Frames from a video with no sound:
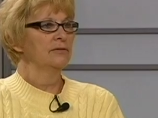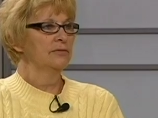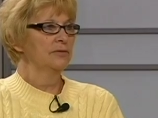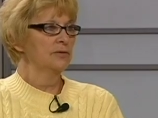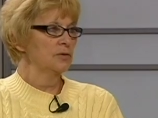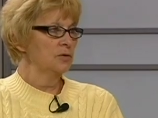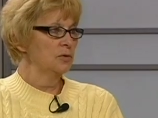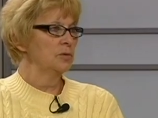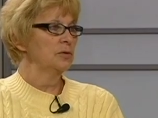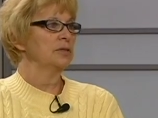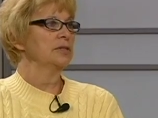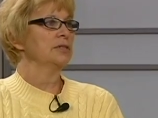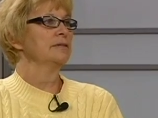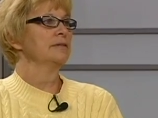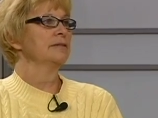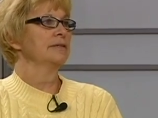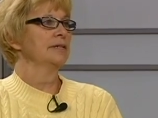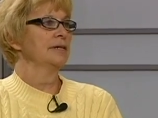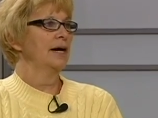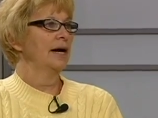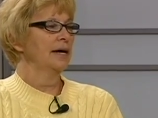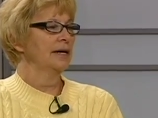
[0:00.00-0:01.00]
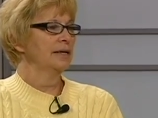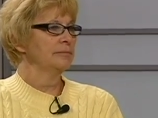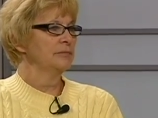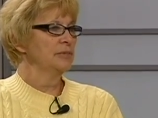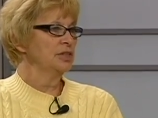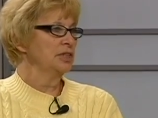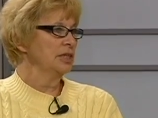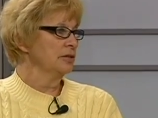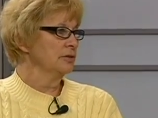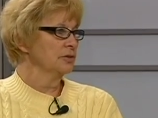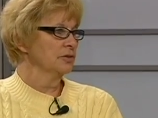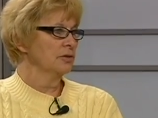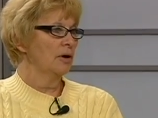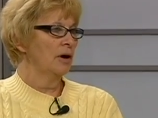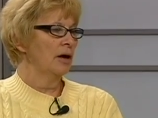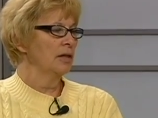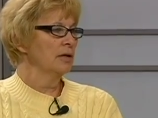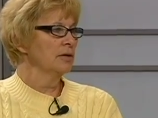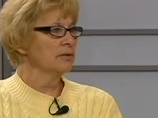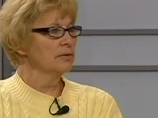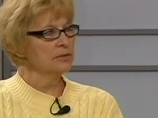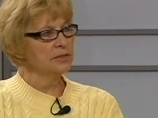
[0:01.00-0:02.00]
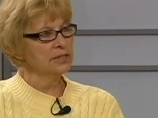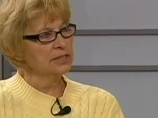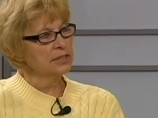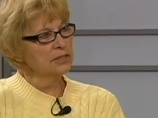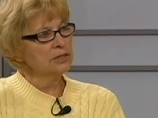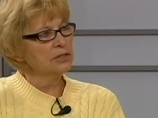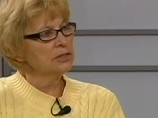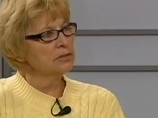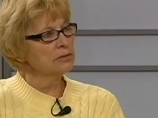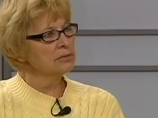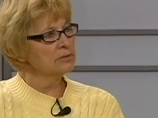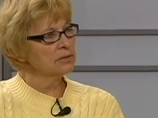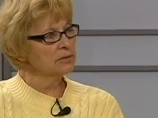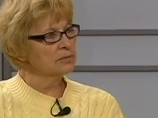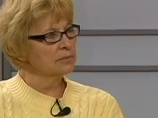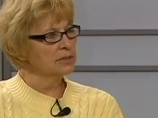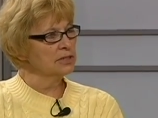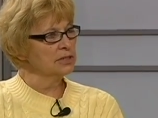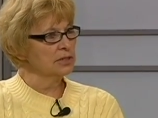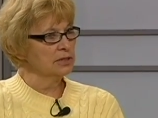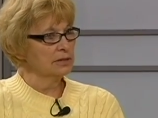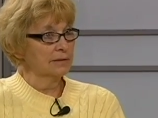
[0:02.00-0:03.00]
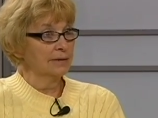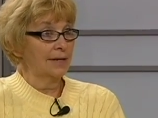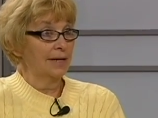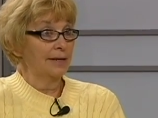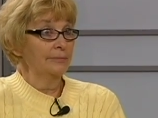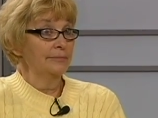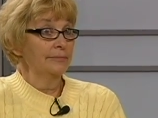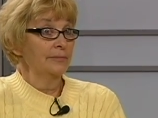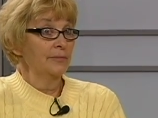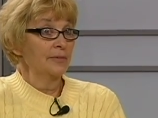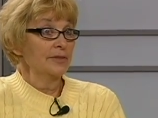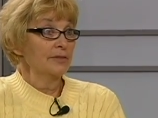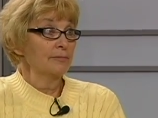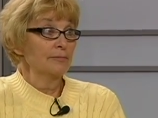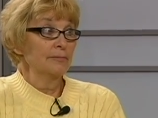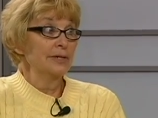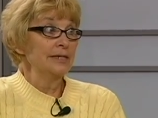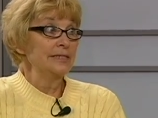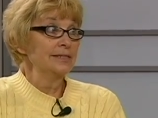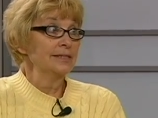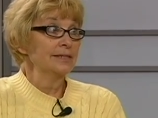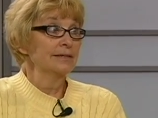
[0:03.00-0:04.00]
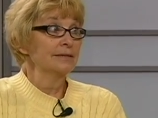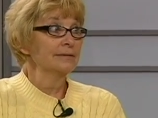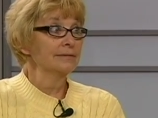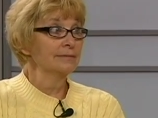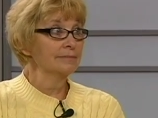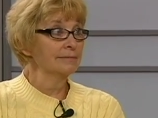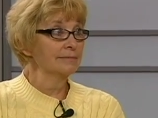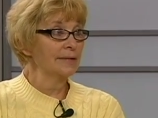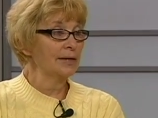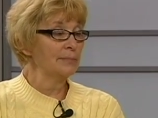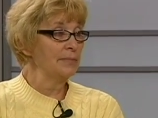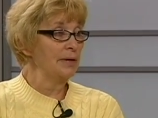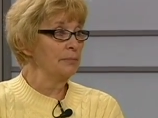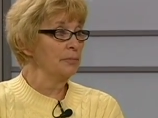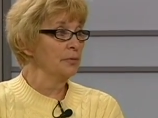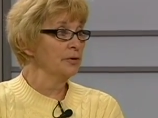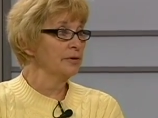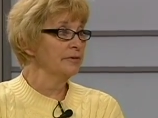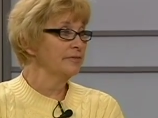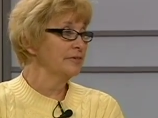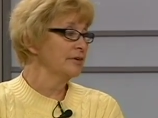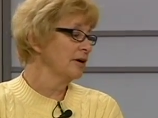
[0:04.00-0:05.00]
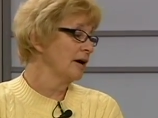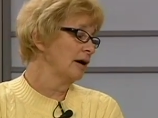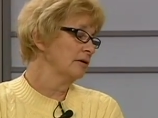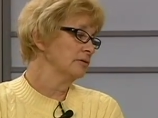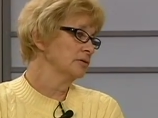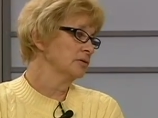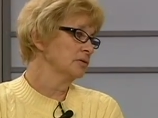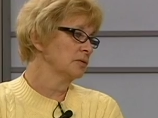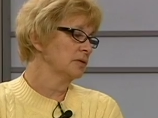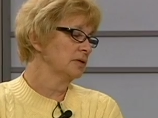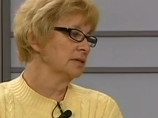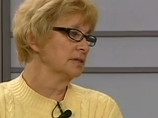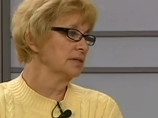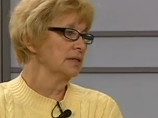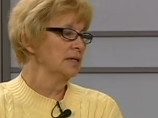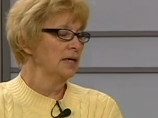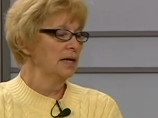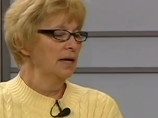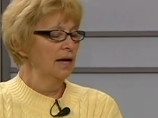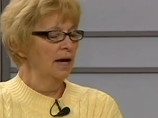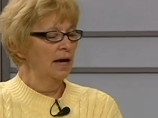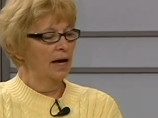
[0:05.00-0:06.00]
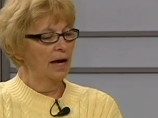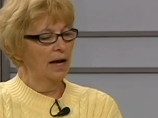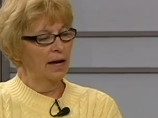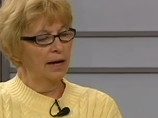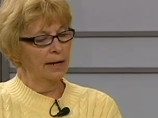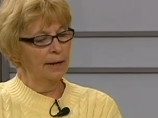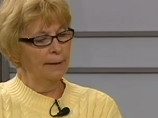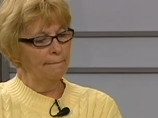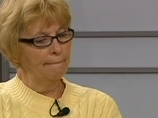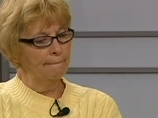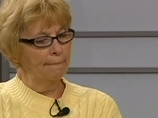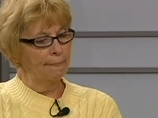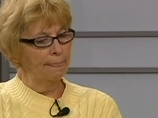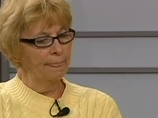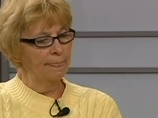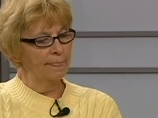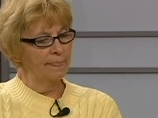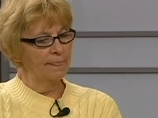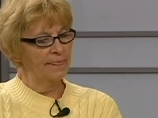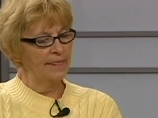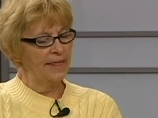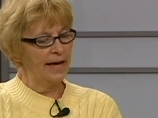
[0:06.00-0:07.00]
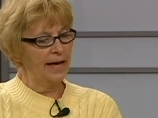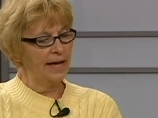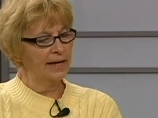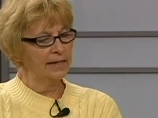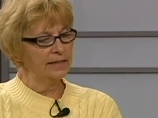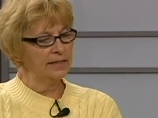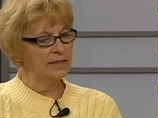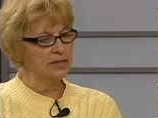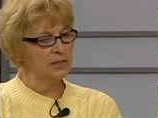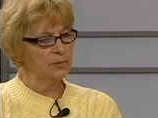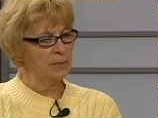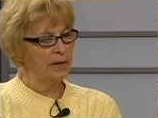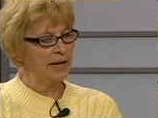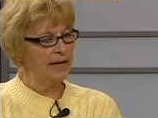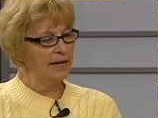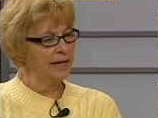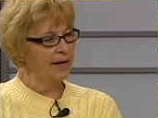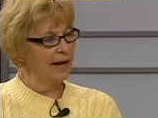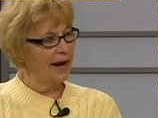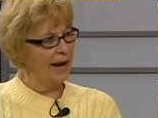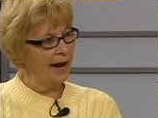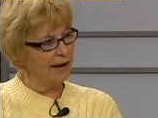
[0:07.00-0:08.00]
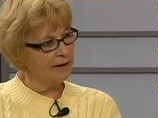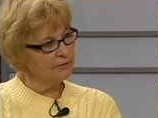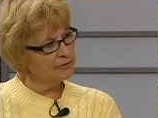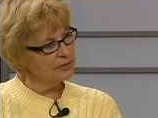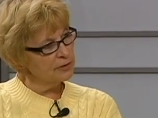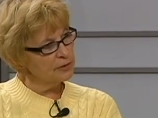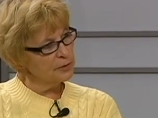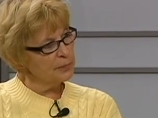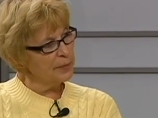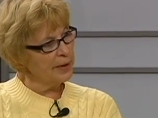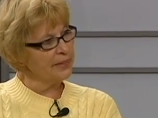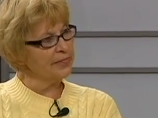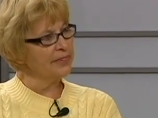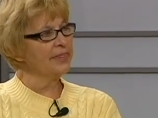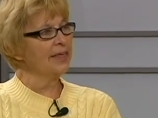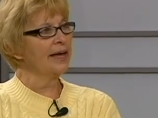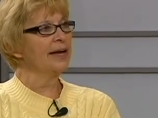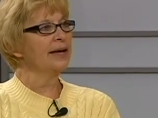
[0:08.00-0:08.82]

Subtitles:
food, shelter, all of those issues which come with raising a member of your household. That is paid after the month